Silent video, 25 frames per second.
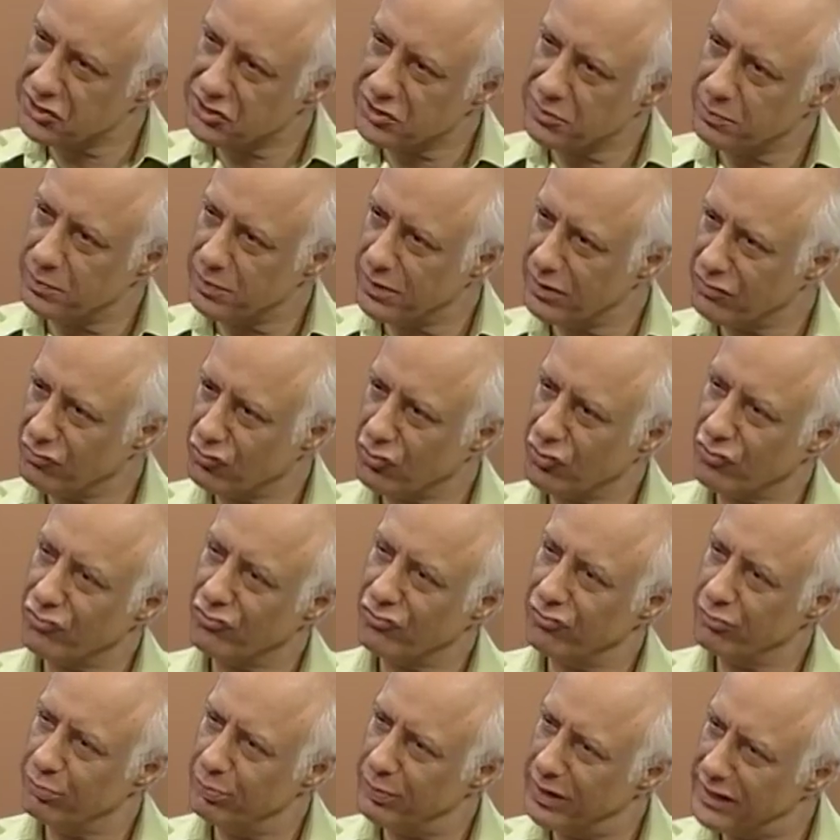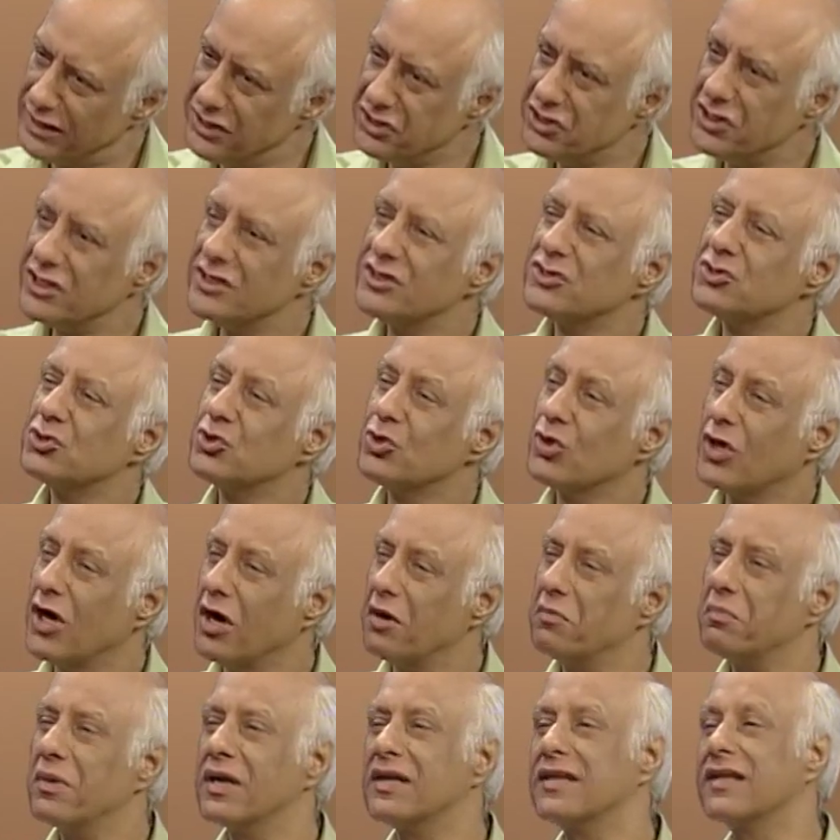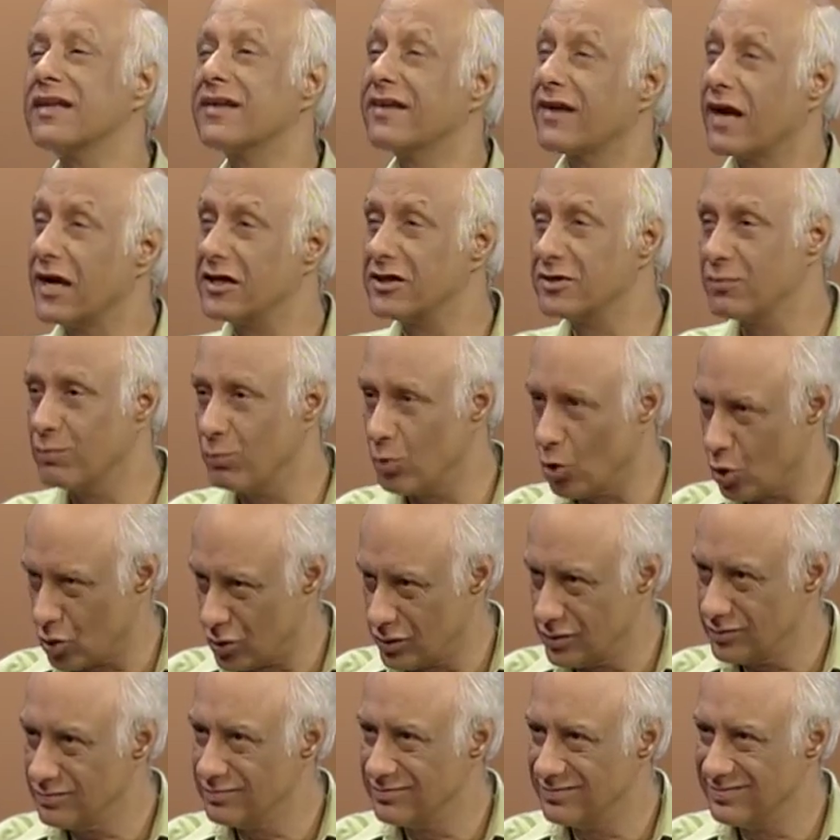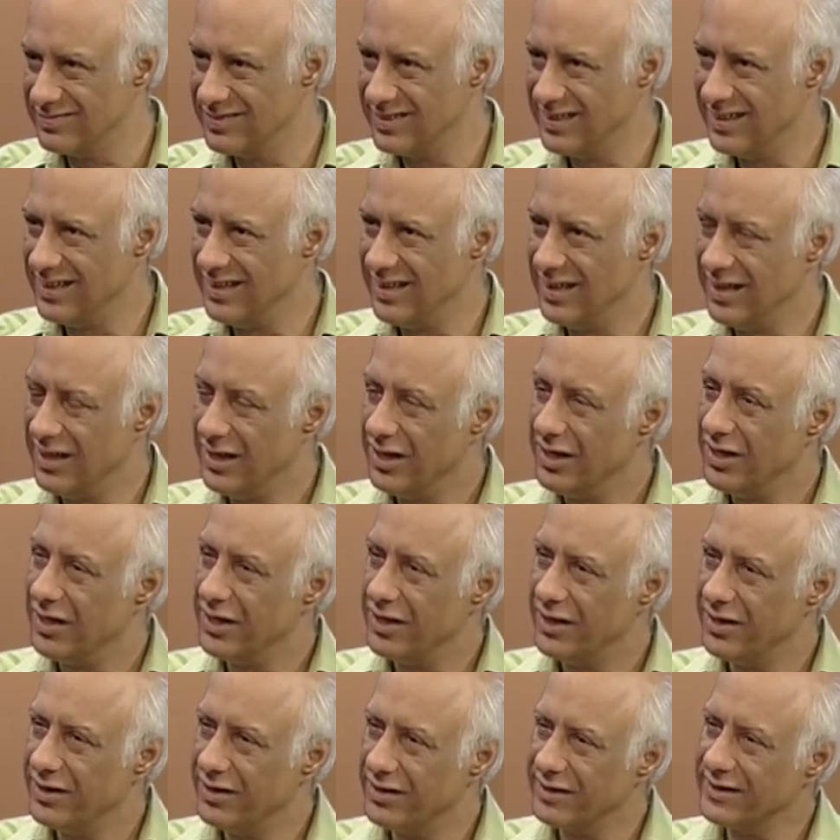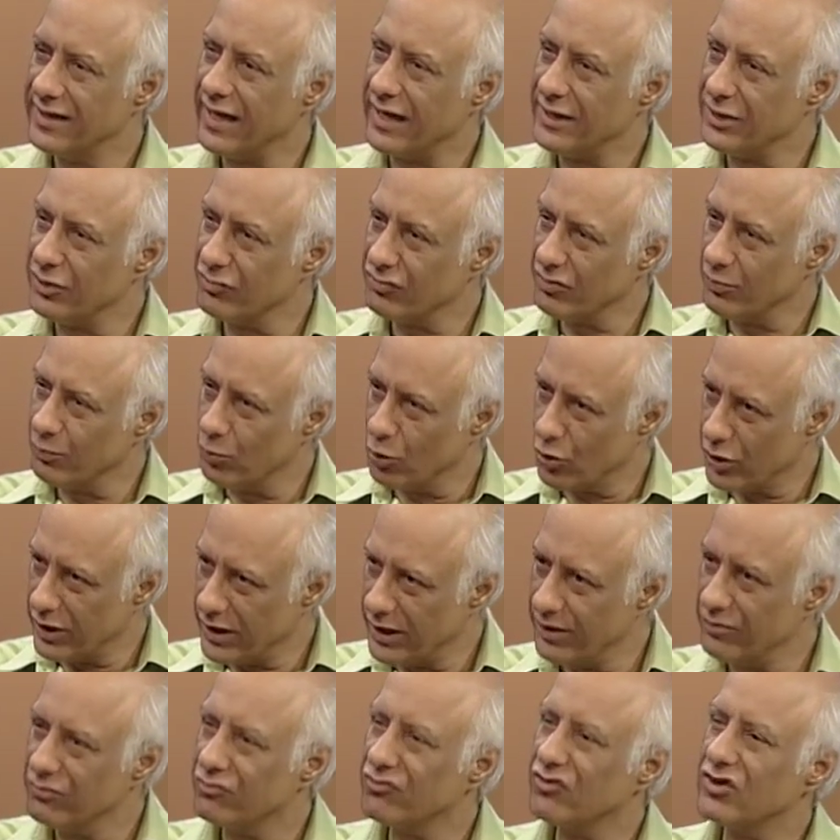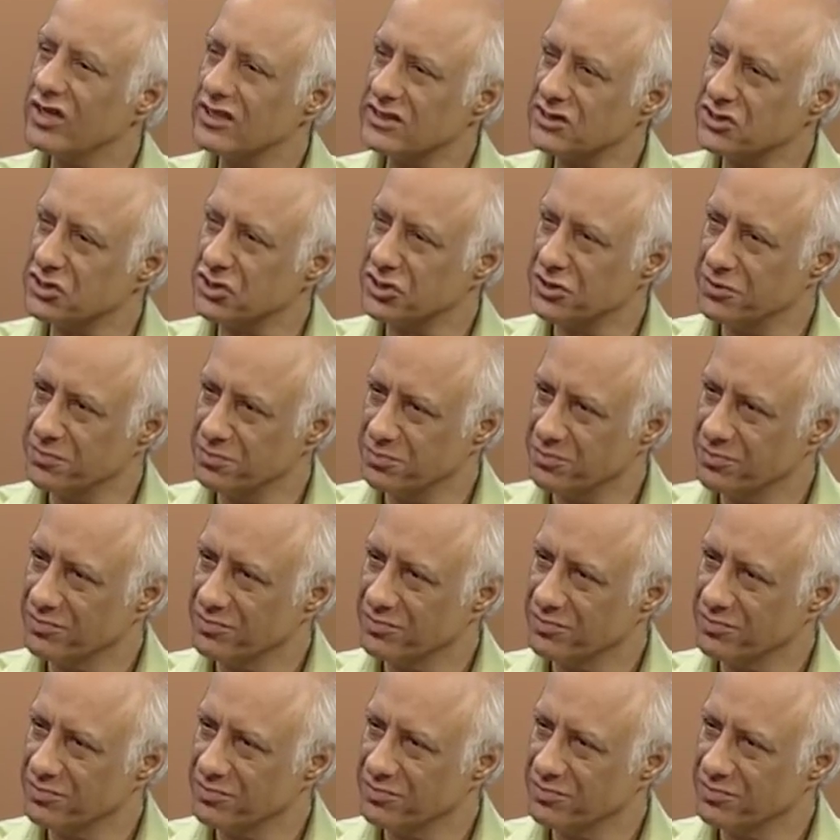discipline for many years to come and then write a book. Here the idea of the book came first.